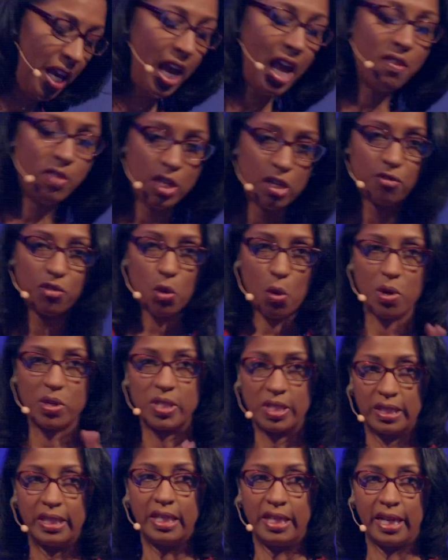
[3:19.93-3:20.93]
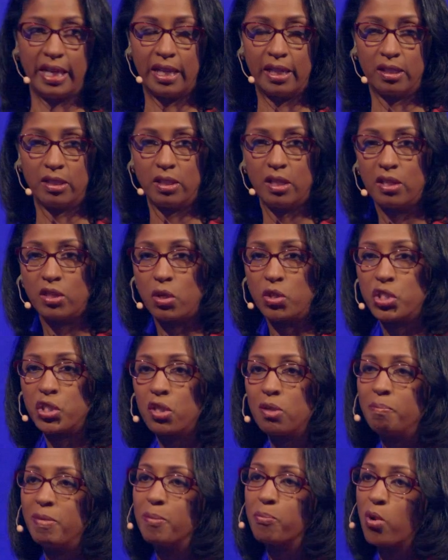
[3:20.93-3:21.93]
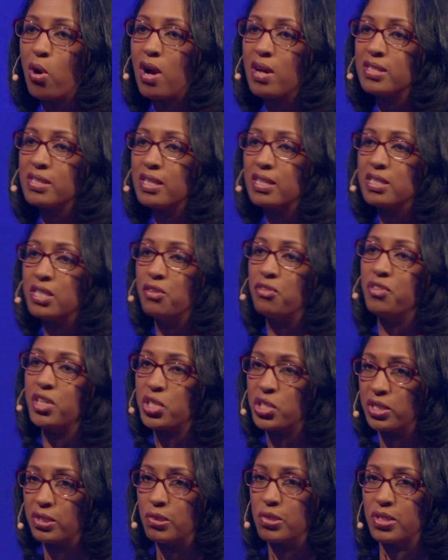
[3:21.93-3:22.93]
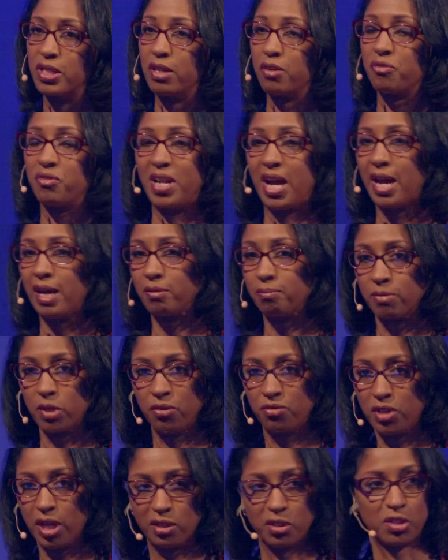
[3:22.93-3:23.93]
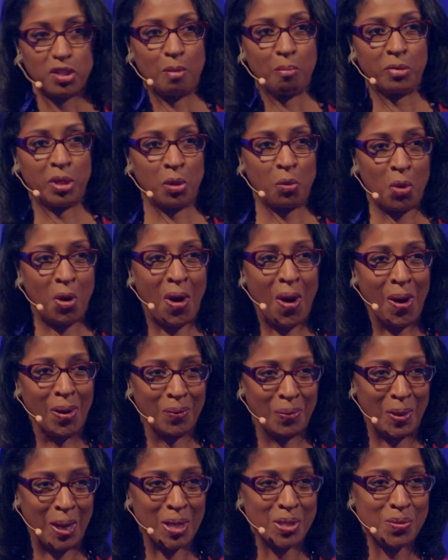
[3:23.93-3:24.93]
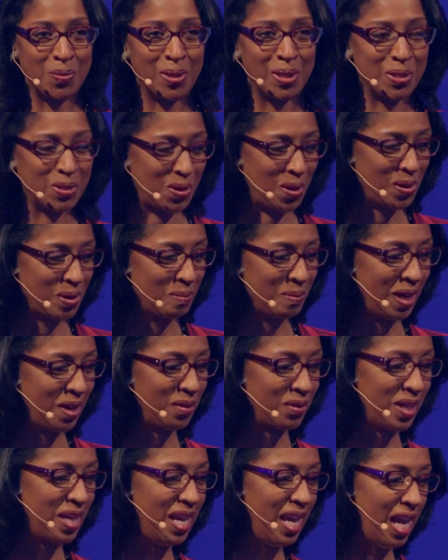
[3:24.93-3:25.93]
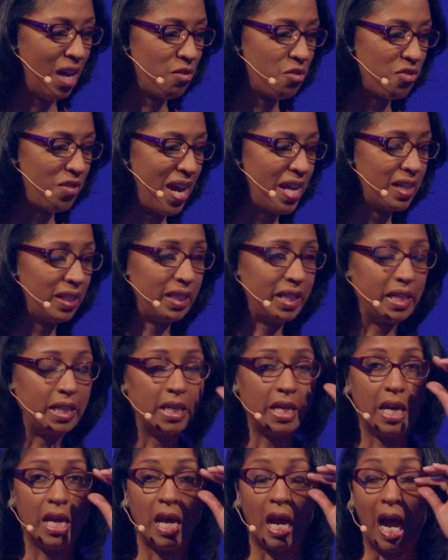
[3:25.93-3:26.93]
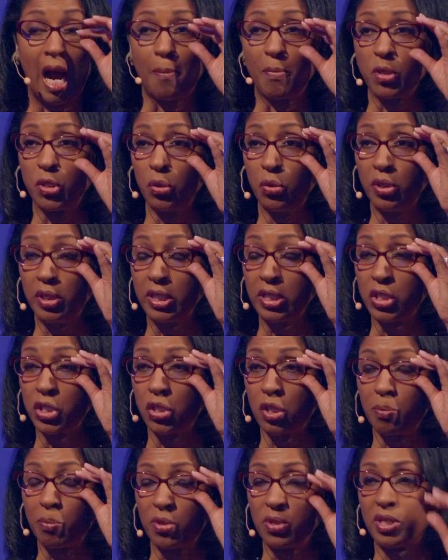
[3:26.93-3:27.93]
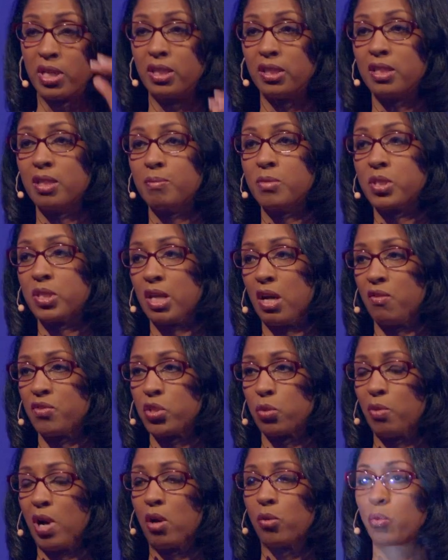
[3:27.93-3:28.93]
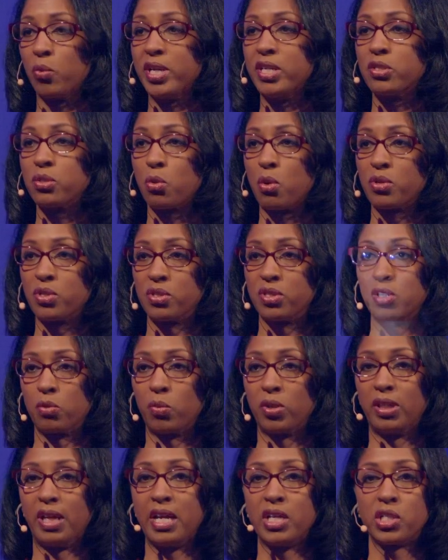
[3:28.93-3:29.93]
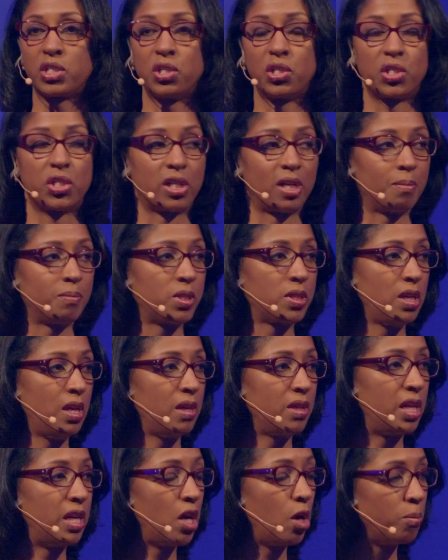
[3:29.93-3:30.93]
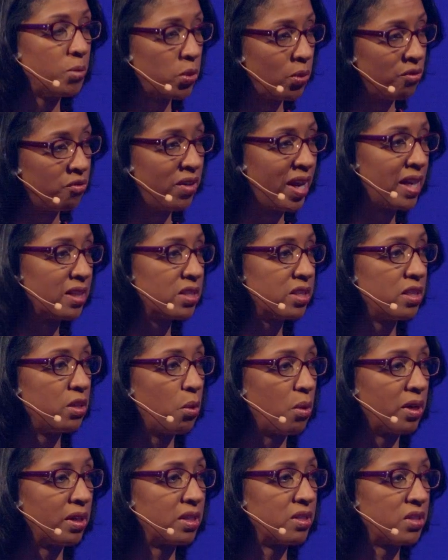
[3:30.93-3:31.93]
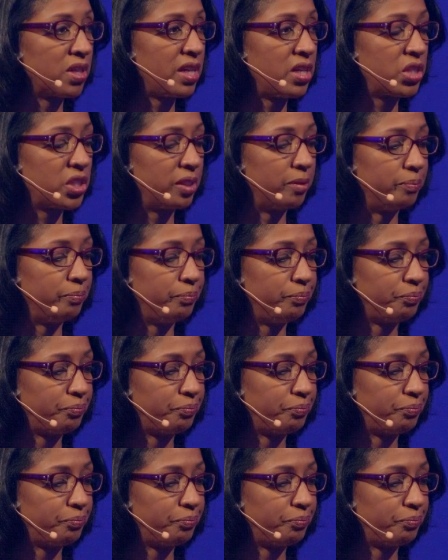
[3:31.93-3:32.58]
And then, of course, in the end, there should be process efficiency. If not, you've done something wrong. That's what it's all about. And finally, opportunities should present themselves around resources and relationships that help to advance the organization.